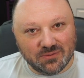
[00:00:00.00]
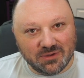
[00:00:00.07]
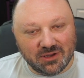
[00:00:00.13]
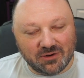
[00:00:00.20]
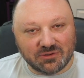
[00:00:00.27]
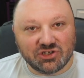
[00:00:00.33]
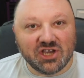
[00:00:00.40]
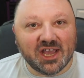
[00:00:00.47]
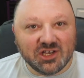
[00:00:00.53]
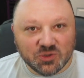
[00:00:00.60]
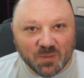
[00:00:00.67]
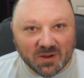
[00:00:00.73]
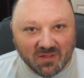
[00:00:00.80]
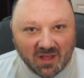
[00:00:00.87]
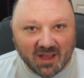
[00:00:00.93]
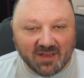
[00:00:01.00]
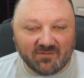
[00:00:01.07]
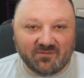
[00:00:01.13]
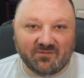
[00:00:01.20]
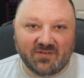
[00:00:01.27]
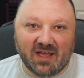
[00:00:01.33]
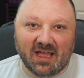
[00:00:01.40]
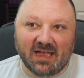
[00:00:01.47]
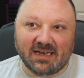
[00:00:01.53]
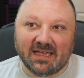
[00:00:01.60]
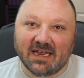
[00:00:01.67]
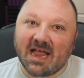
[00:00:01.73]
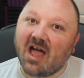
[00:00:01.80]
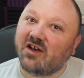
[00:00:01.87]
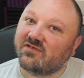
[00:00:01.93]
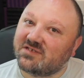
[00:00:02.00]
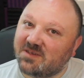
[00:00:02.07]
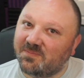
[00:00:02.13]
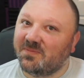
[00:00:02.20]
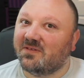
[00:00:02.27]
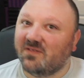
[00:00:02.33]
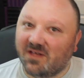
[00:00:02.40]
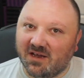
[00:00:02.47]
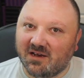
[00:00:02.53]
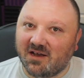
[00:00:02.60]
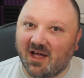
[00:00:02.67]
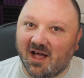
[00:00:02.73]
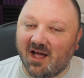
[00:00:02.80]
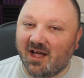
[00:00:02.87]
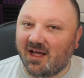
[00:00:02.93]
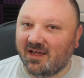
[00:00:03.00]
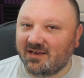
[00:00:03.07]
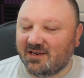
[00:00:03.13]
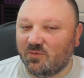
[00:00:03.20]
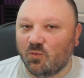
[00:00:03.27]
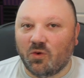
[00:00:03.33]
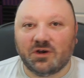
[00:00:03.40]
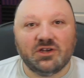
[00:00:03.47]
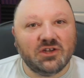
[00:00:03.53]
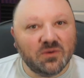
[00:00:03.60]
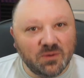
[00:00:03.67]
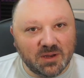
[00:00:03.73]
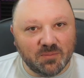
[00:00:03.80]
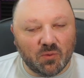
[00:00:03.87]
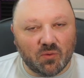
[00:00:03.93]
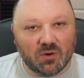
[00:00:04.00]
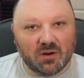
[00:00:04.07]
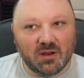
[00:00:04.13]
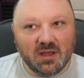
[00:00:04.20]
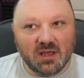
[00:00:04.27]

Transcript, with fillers: you know, change my life and get out of something that I didn't want to do anymore.